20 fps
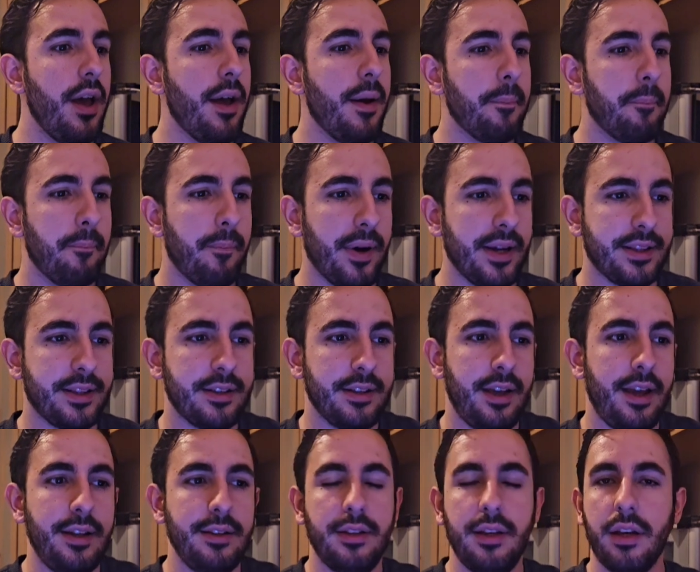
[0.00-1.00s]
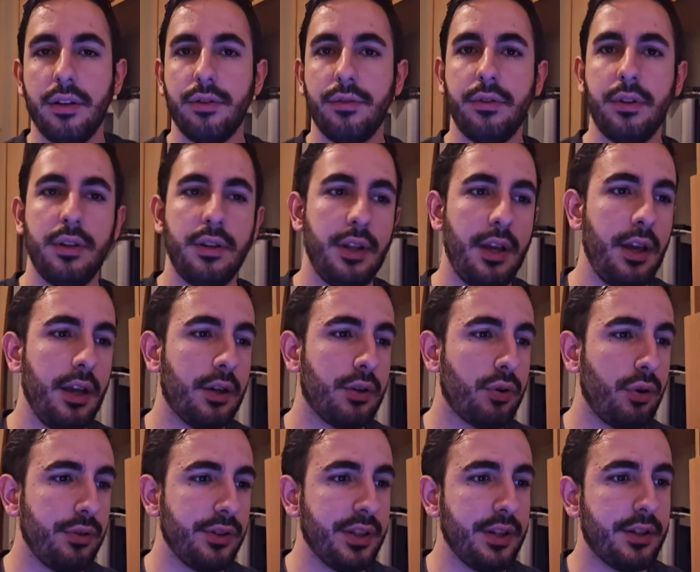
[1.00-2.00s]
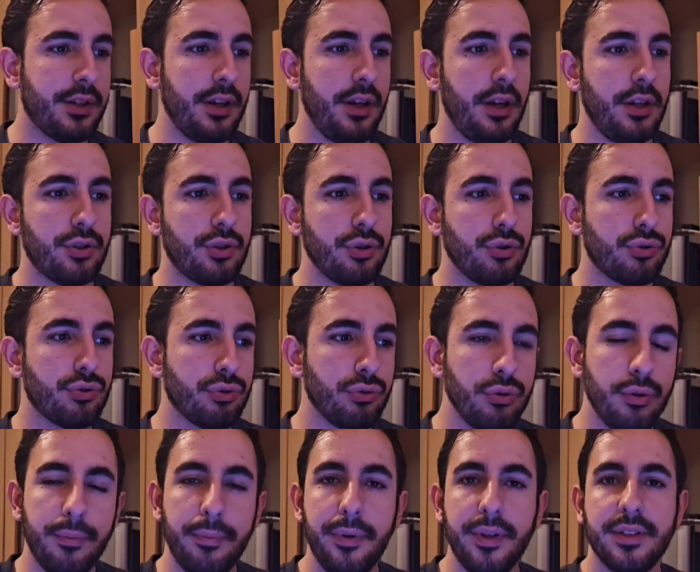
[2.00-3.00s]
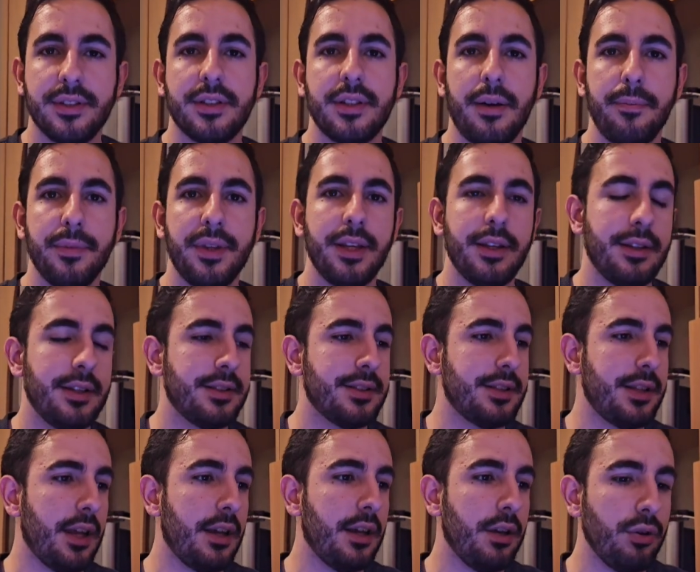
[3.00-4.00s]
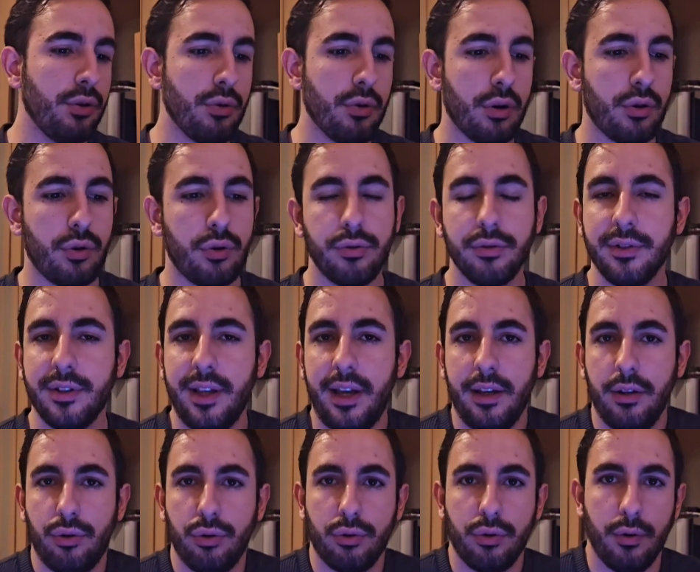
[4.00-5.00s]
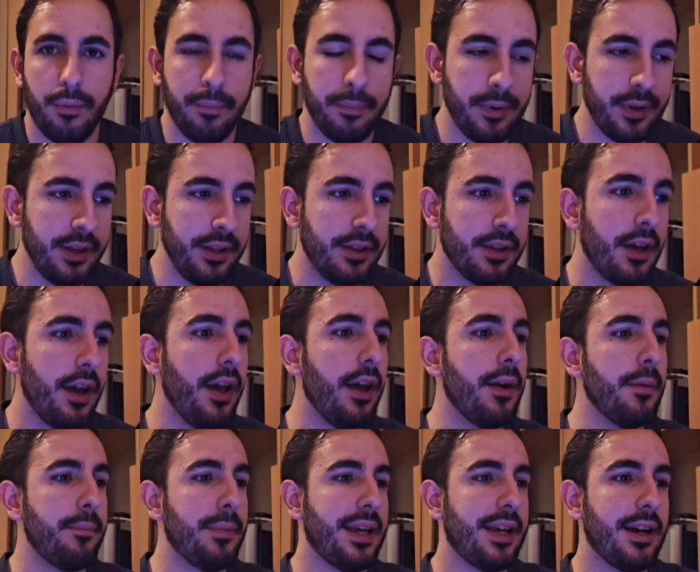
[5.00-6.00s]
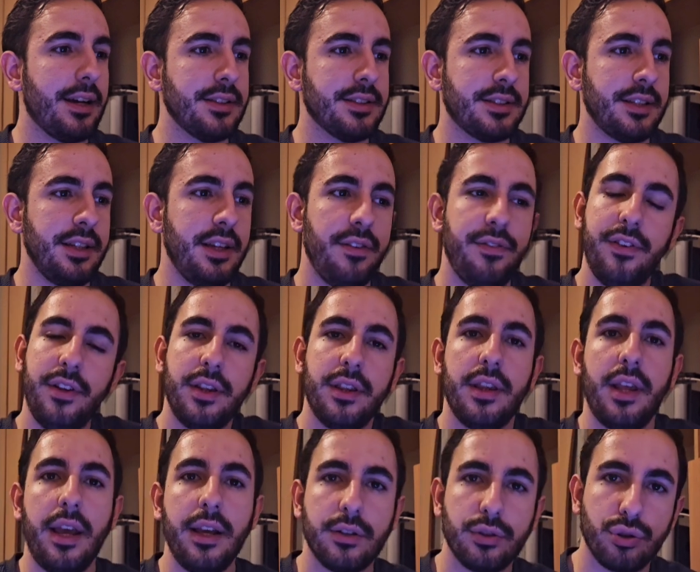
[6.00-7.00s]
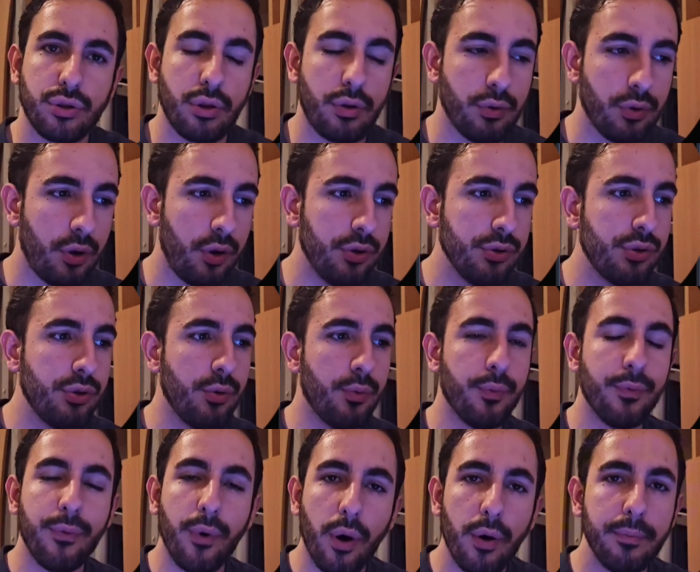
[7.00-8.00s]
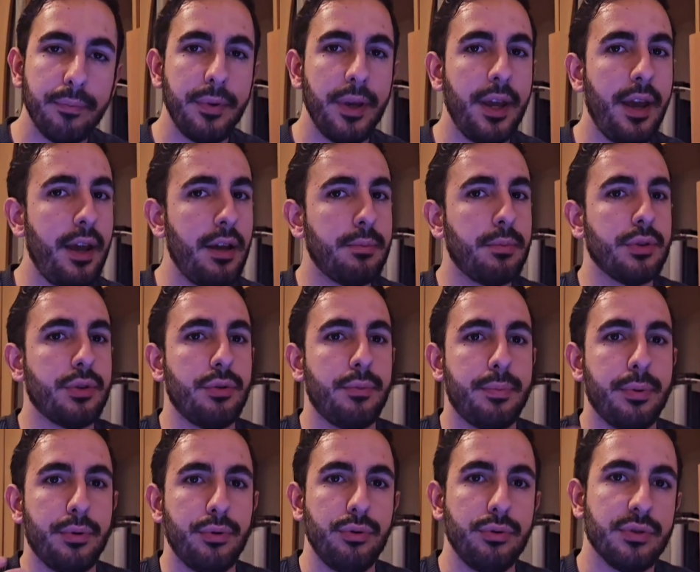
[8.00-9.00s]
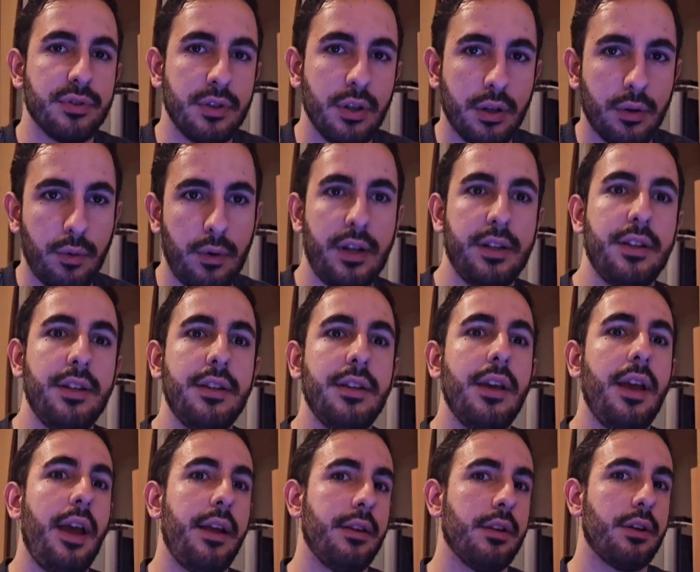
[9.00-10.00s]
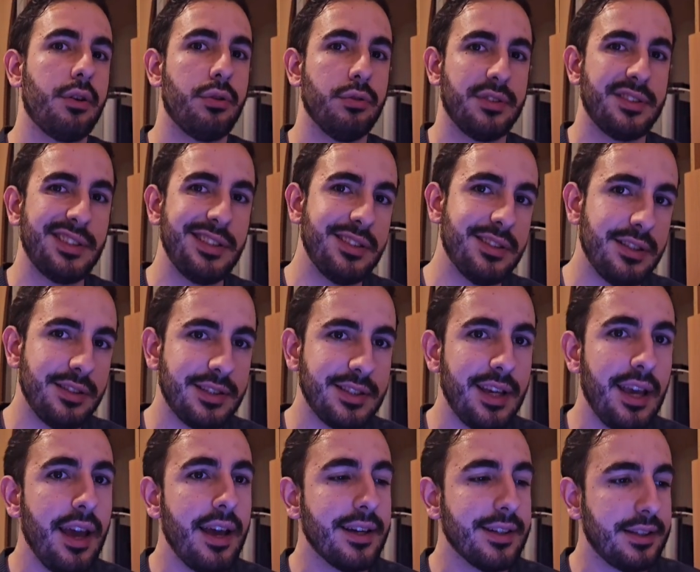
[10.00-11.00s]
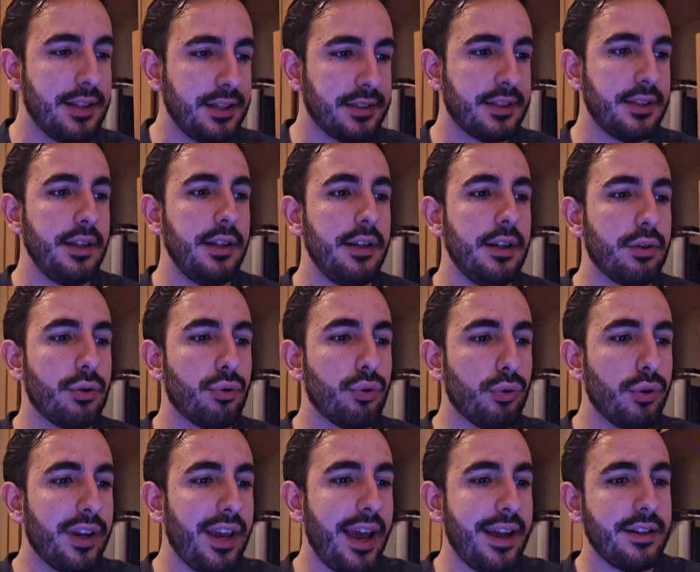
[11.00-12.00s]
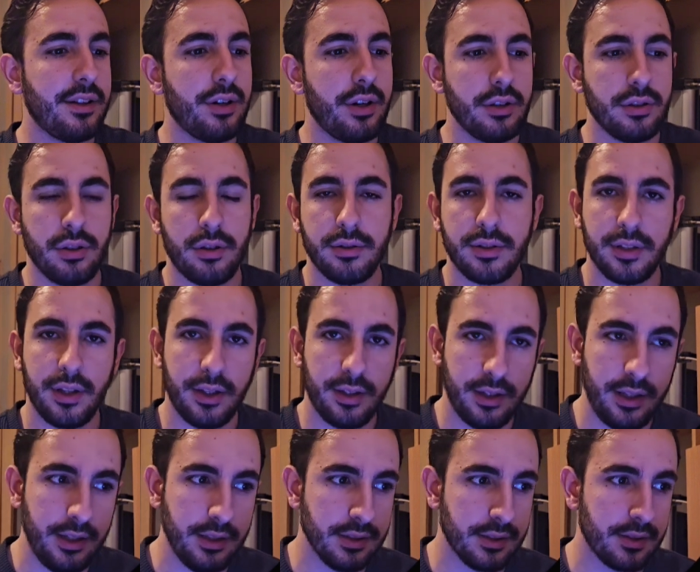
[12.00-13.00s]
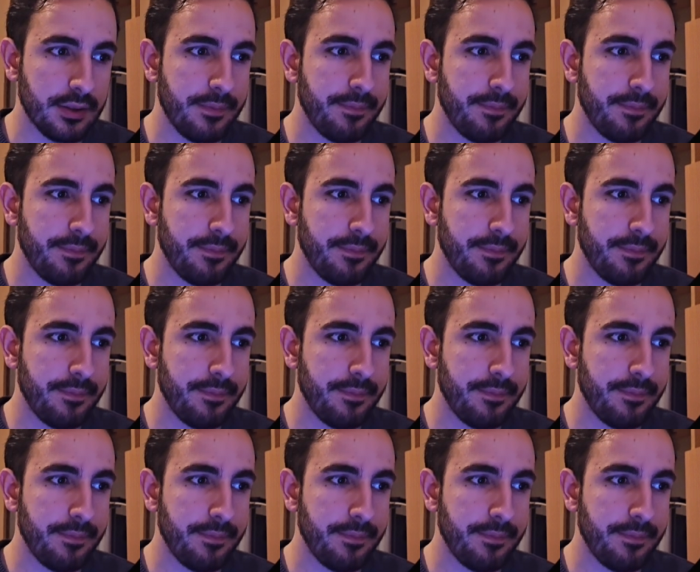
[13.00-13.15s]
But at the end of the day, content creation shouldn't be something that's taking you a whole day to complete, because if it takes so long, you won't be able to produce the quantity and the consistency that's needed to get the results like this.